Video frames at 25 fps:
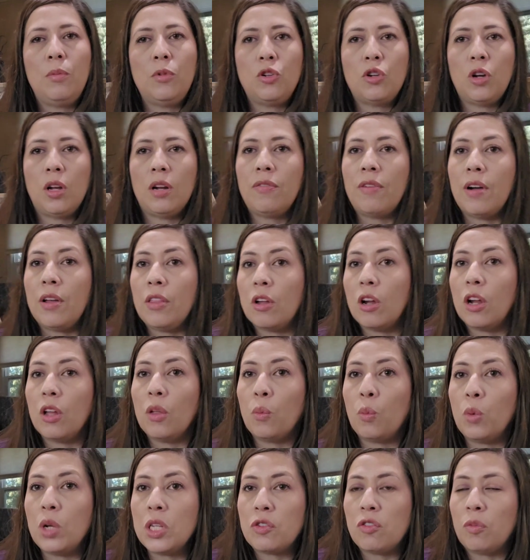I'm gonna try to find the
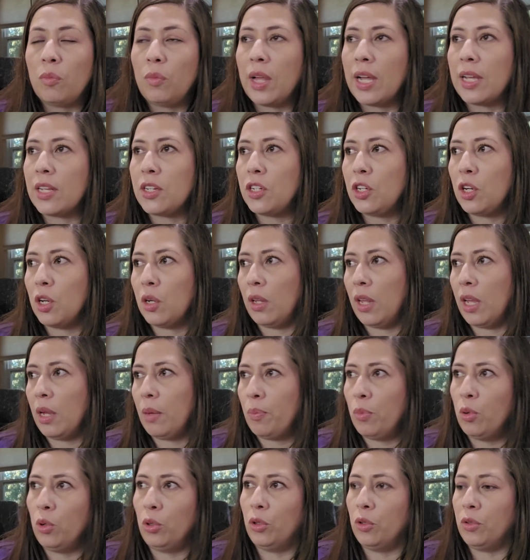ones from last year and
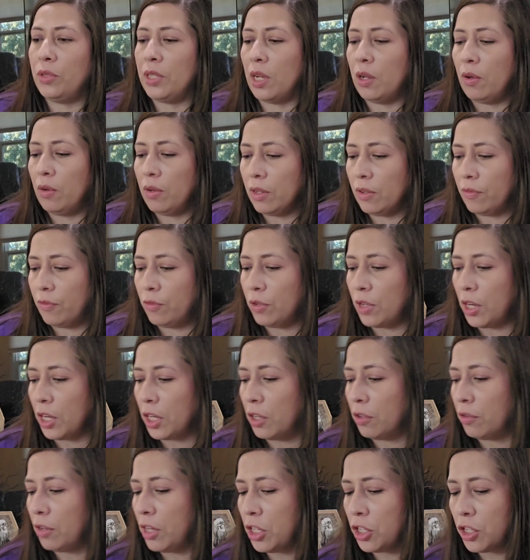like pull those out for
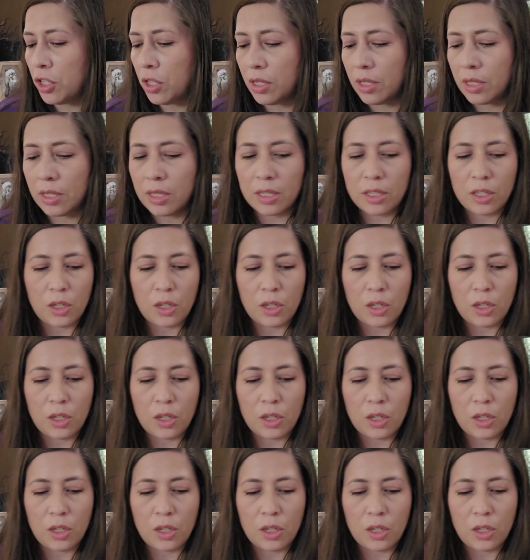decorations.